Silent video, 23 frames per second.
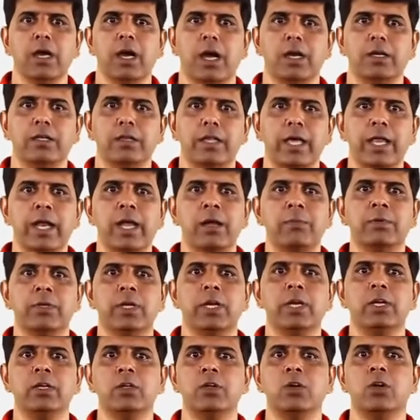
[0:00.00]
and then I am
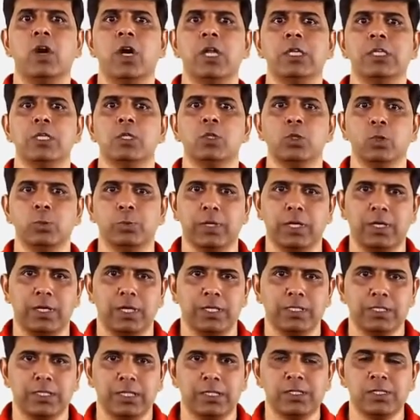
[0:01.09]
trying to call the
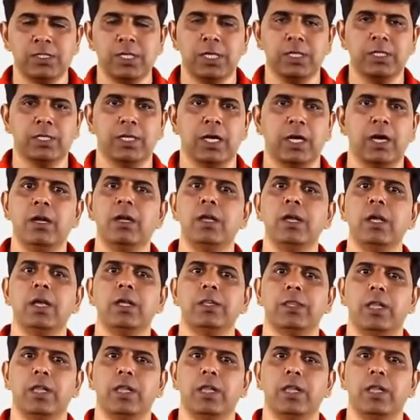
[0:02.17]
superclass constructor.